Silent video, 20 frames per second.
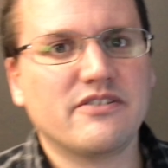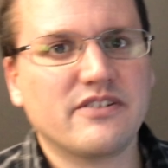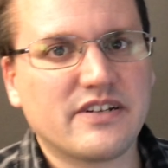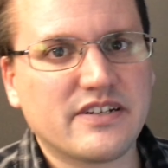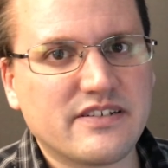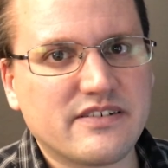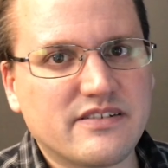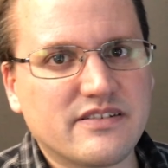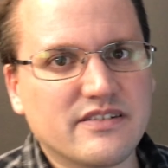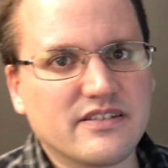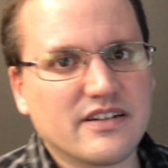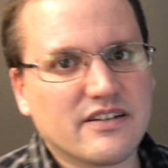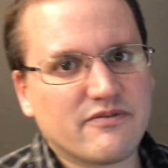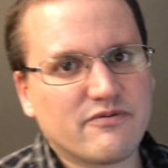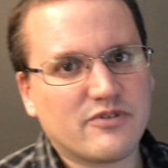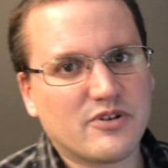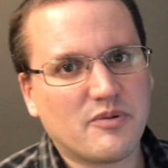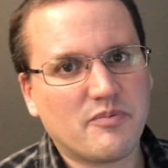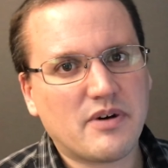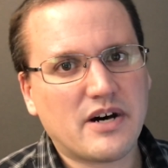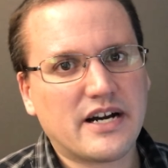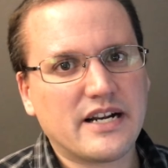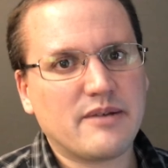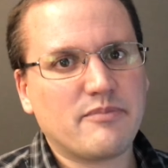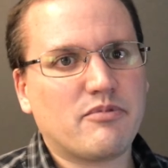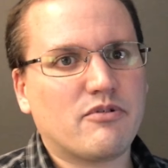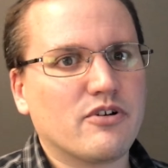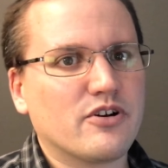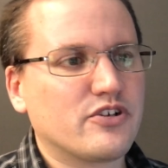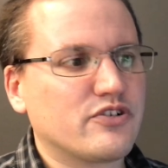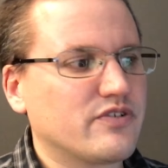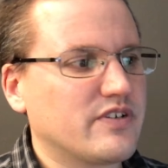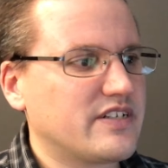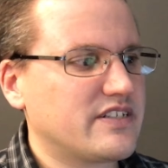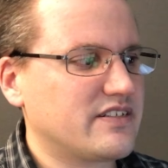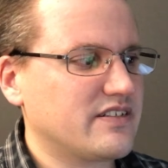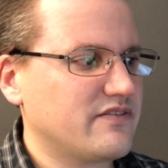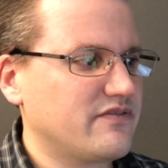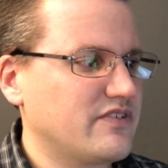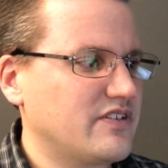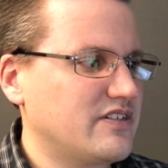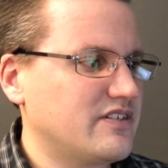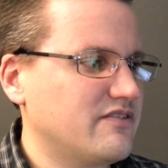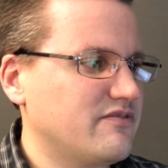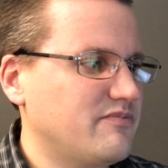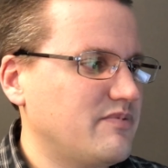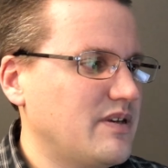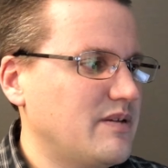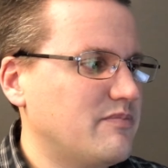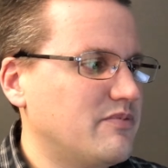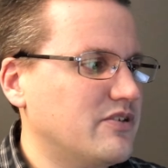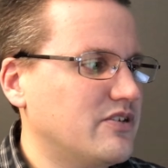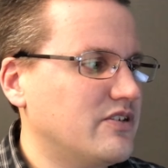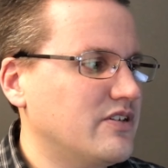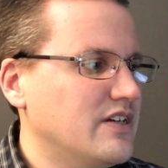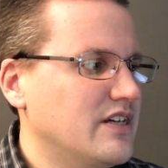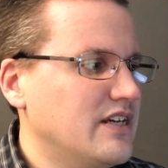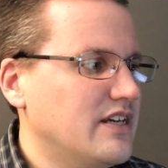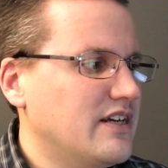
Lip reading: you can still get full body portraits of people,